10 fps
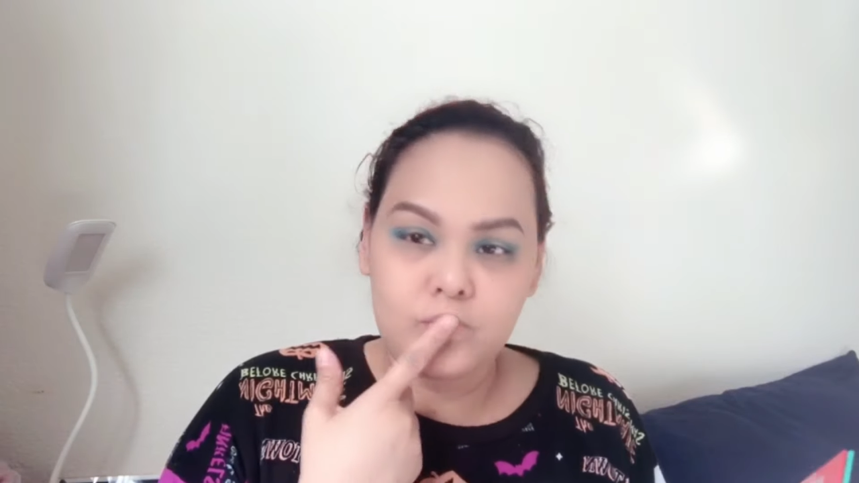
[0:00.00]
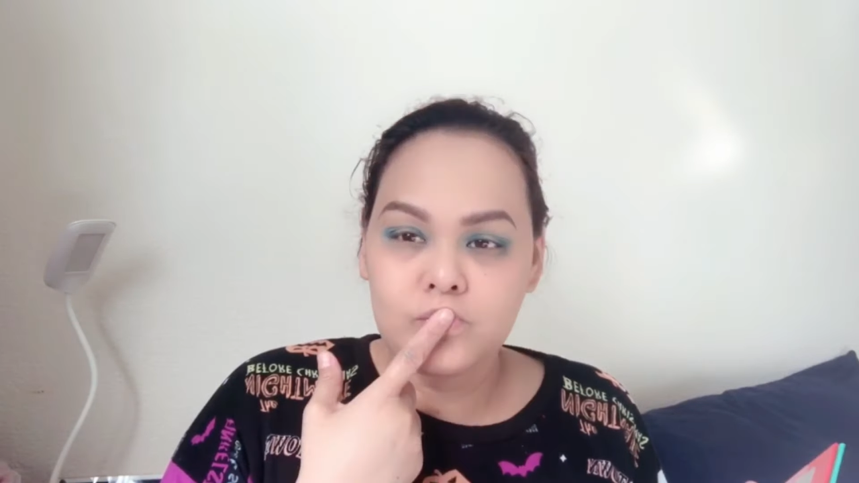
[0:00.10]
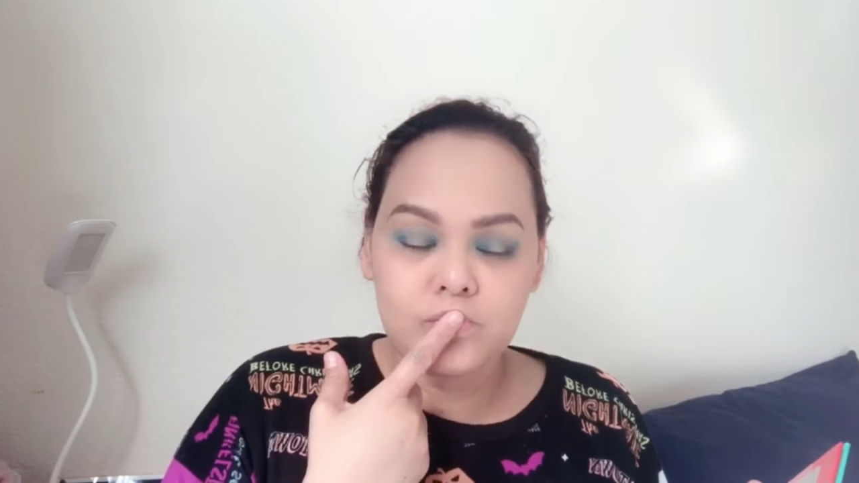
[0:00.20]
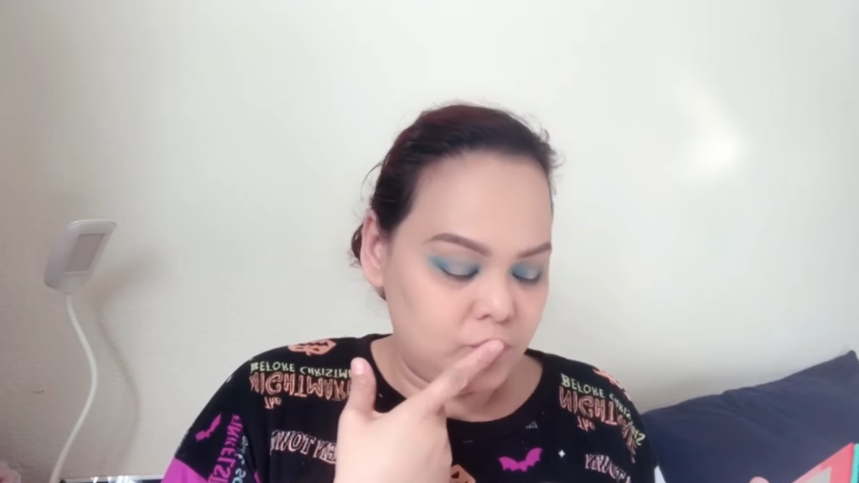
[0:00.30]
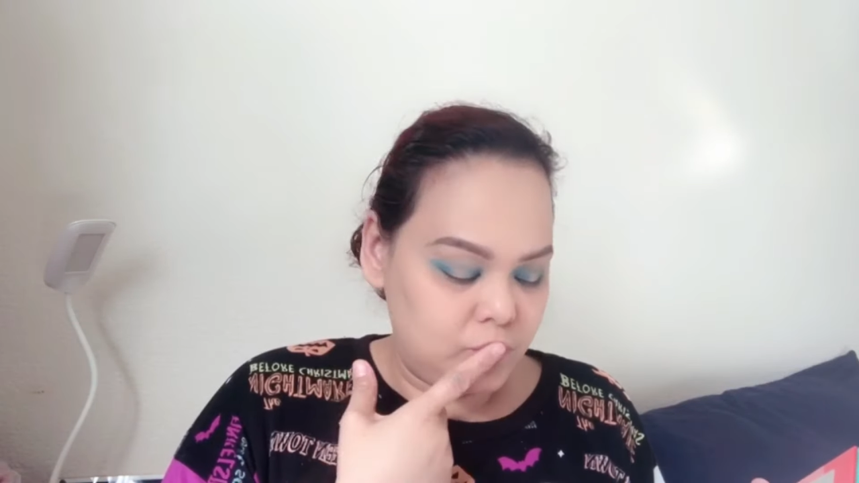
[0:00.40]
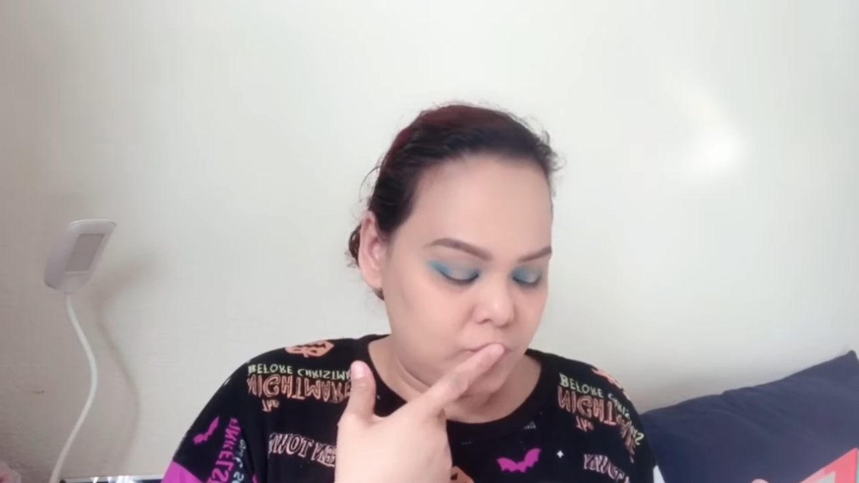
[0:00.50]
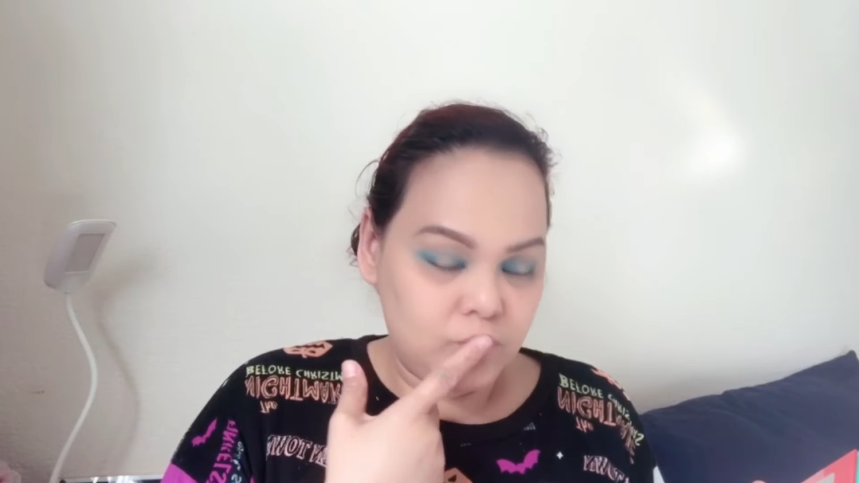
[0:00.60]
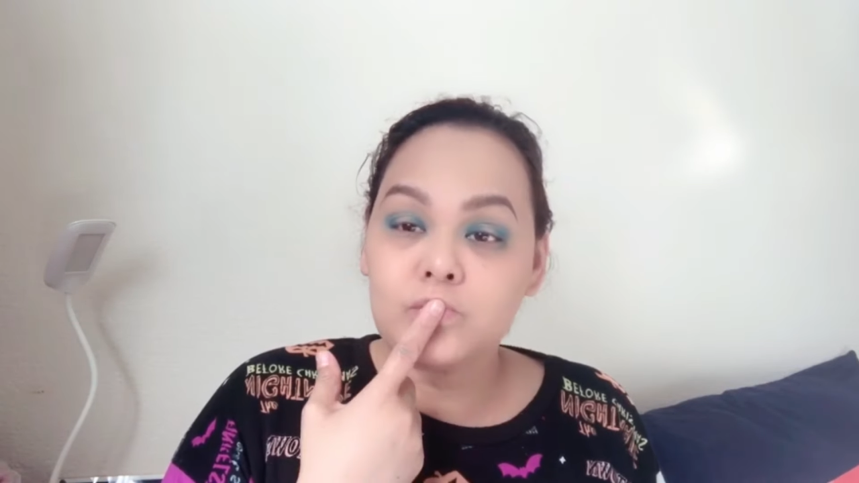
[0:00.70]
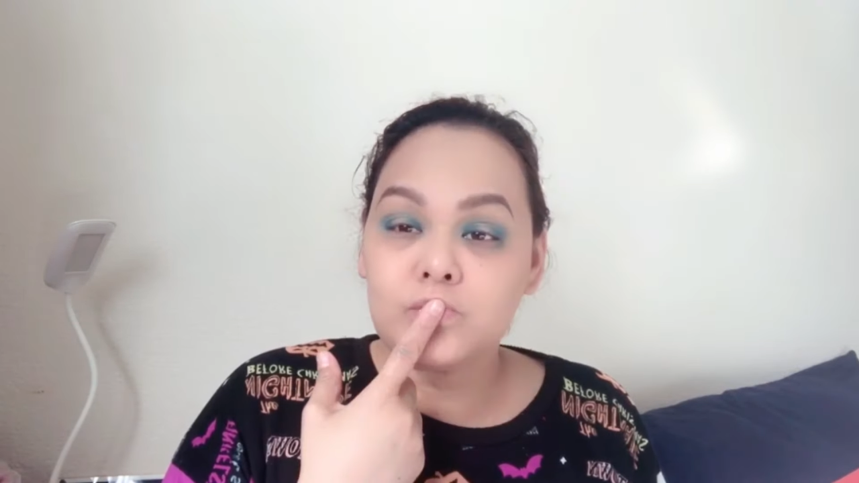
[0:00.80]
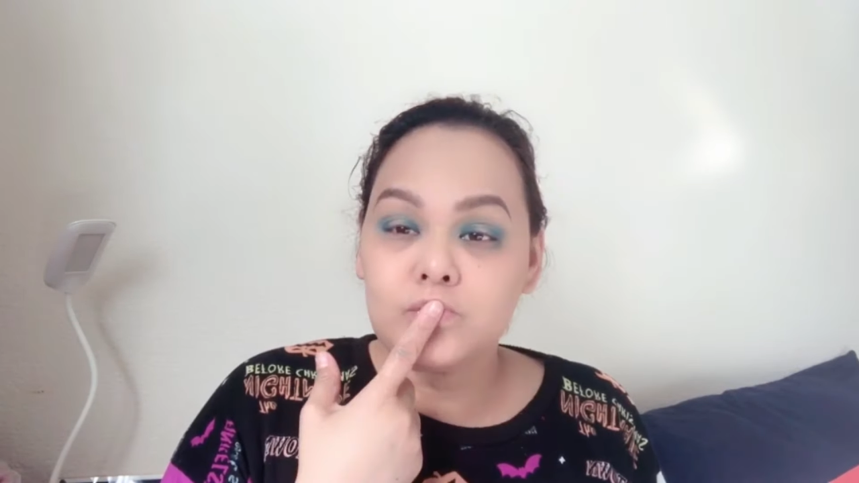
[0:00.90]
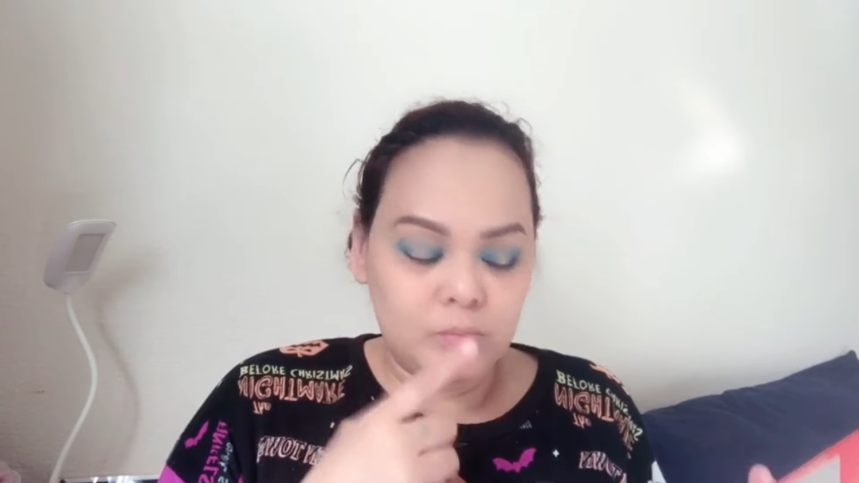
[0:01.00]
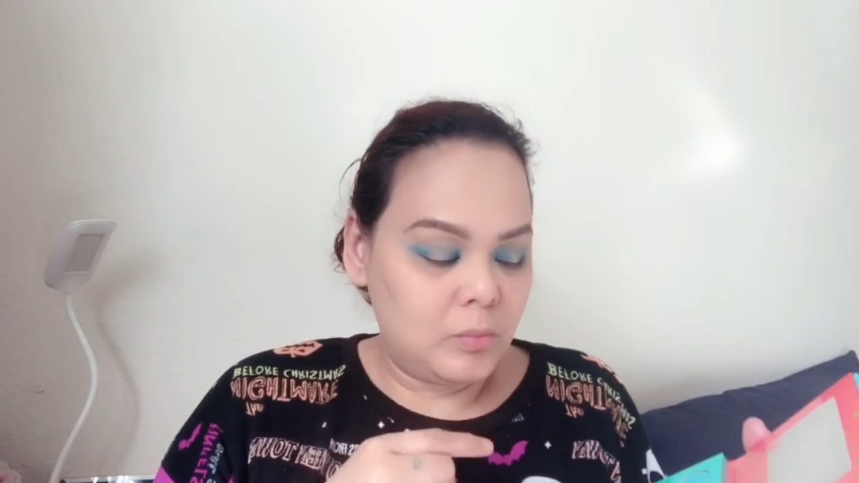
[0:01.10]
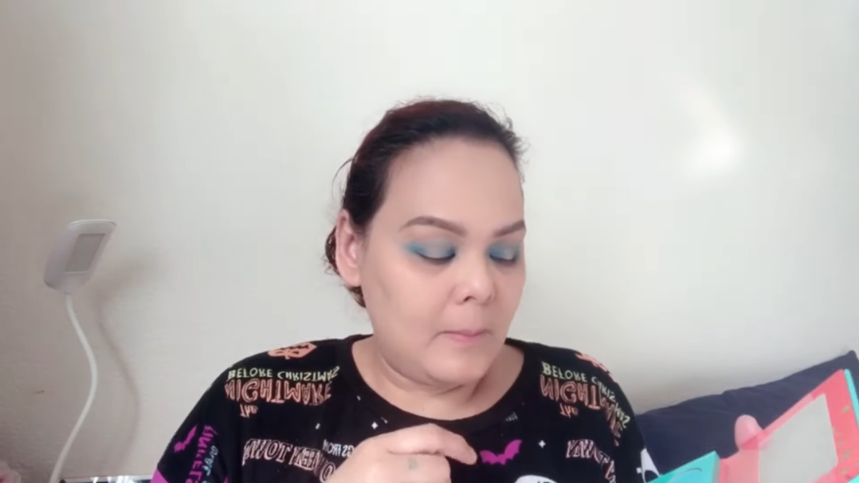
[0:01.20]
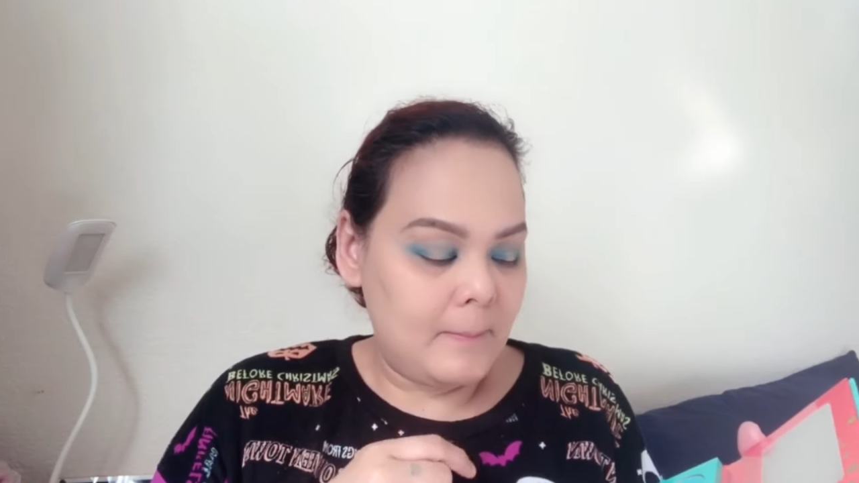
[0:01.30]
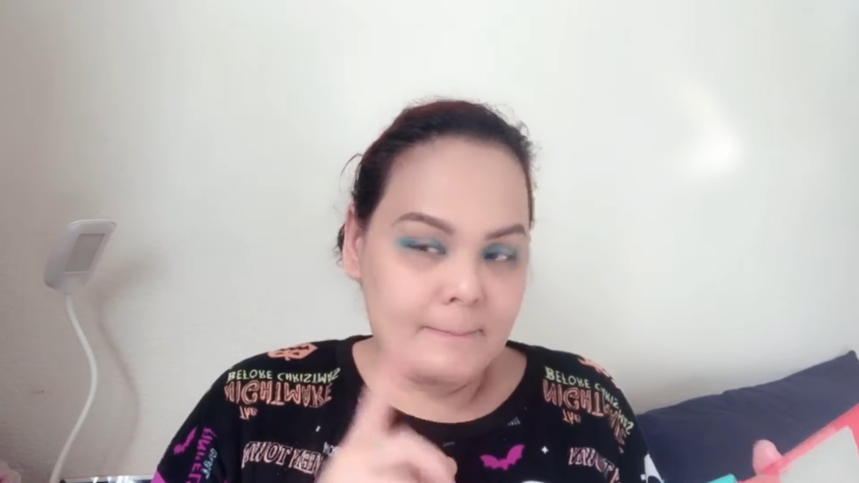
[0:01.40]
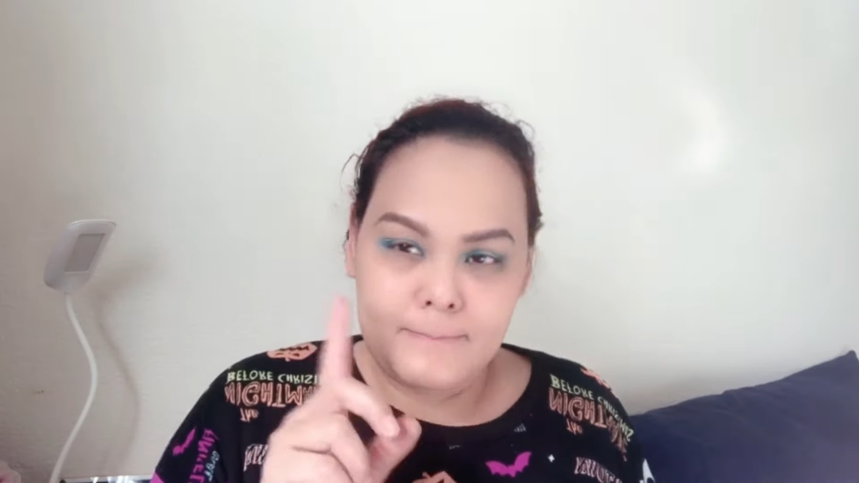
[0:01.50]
I Live I Love palette,